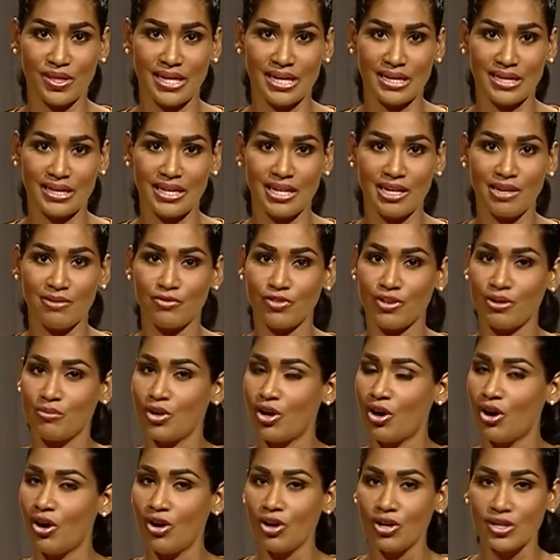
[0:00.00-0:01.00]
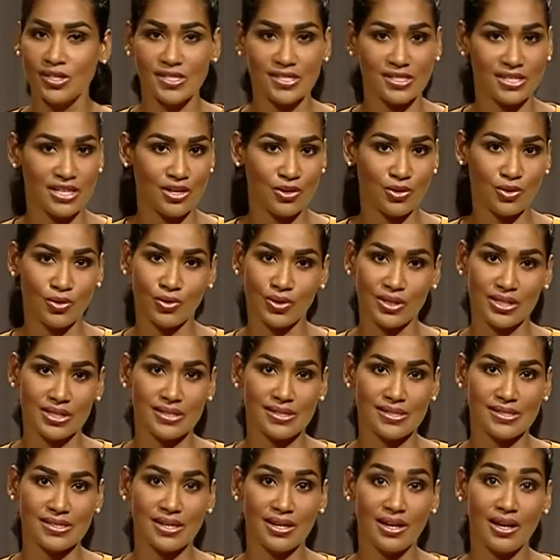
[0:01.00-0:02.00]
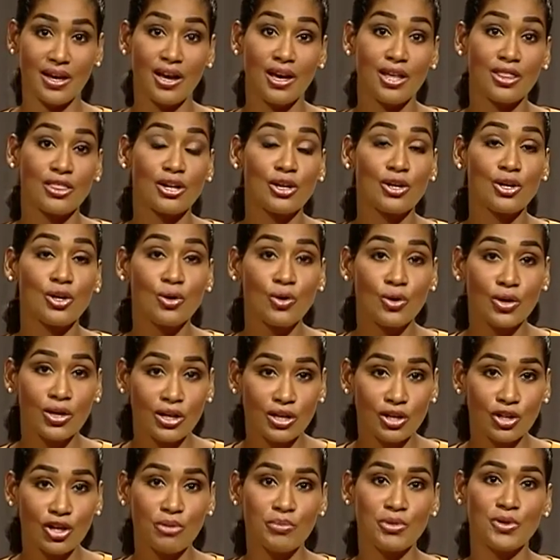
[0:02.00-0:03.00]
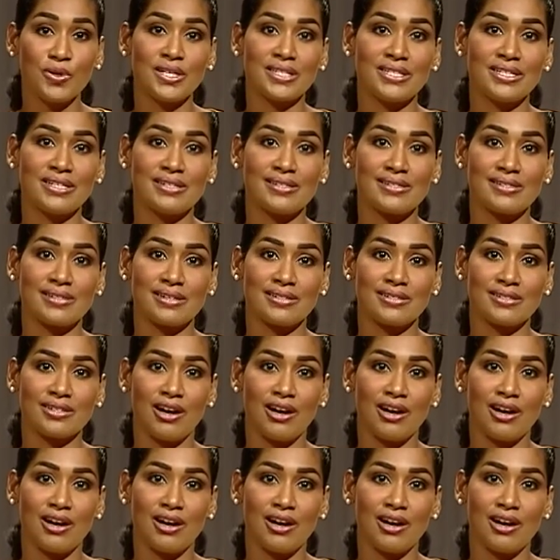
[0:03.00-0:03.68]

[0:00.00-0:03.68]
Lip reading: that came from all stakeholders, the local community in St.